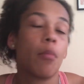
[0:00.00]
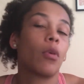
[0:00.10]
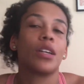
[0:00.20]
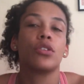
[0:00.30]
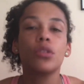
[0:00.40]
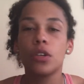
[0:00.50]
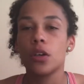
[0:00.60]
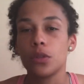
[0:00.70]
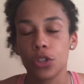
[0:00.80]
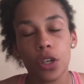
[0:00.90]
But what I do
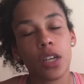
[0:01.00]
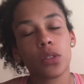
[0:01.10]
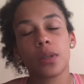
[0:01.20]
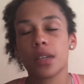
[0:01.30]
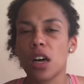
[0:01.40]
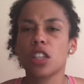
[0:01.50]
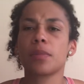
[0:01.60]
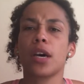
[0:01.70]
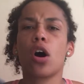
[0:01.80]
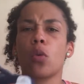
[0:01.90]
know is you guys always ask
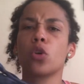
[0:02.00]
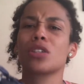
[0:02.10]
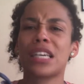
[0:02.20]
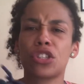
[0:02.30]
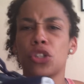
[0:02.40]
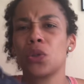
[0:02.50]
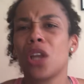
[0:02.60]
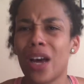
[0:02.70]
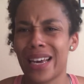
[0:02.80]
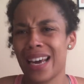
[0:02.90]
me, oh, what's that shoe
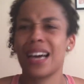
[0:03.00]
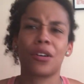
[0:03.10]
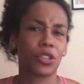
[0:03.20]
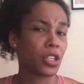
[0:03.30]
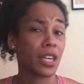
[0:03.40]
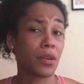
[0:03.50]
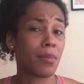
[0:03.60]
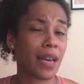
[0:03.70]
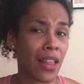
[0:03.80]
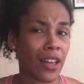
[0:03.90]
like? How should I
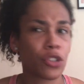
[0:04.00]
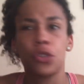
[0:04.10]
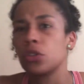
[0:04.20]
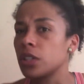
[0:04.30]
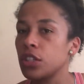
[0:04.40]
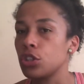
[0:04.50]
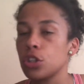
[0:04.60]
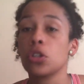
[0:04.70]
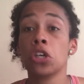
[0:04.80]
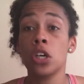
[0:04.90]
compare that shoe to this
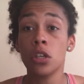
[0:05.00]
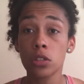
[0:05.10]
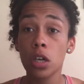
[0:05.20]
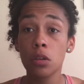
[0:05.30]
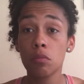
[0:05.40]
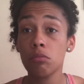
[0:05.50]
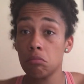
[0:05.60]
shoe? So